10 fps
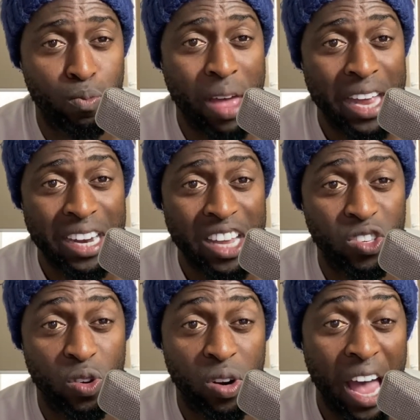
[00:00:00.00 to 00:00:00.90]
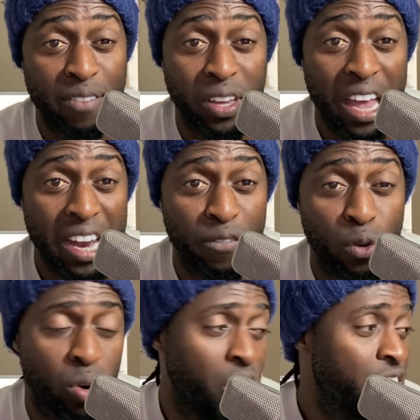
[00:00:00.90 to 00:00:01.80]
mandates, or advocating
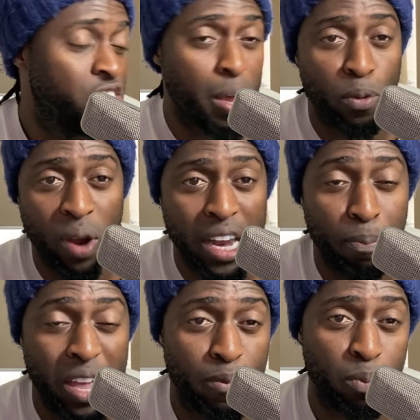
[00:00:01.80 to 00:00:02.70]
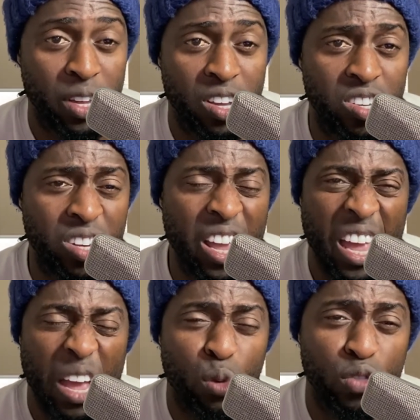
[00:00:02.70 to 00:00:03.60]
for separating people because
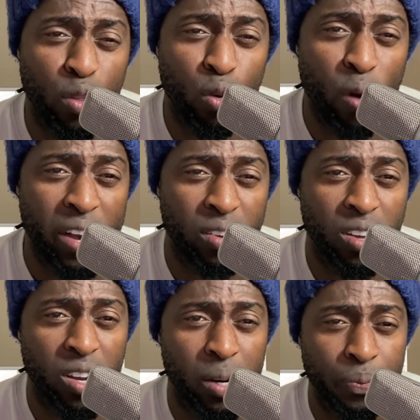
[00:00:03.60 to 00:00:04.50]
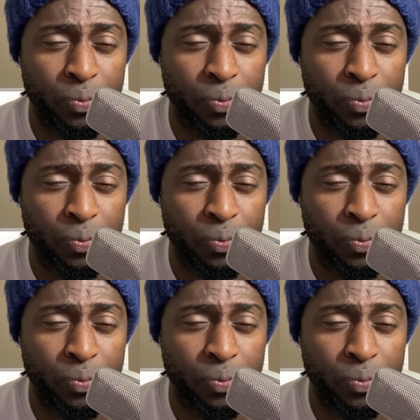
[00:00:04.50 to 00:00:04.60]
it was for the greater good.